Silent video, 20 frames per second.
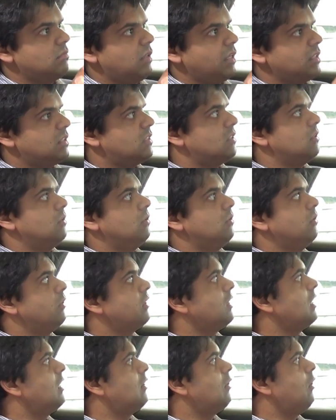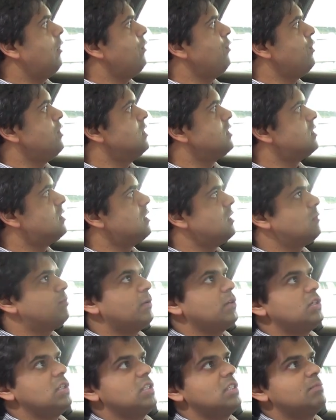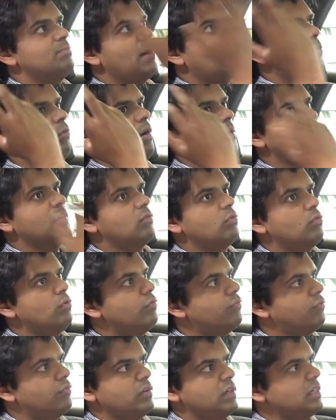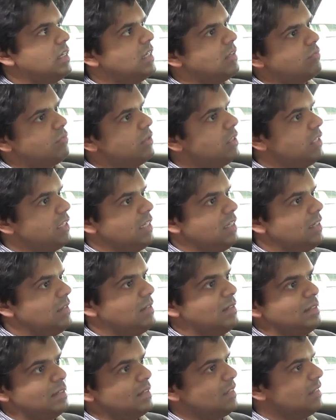like looking at all this, especially this panoramic roof, it really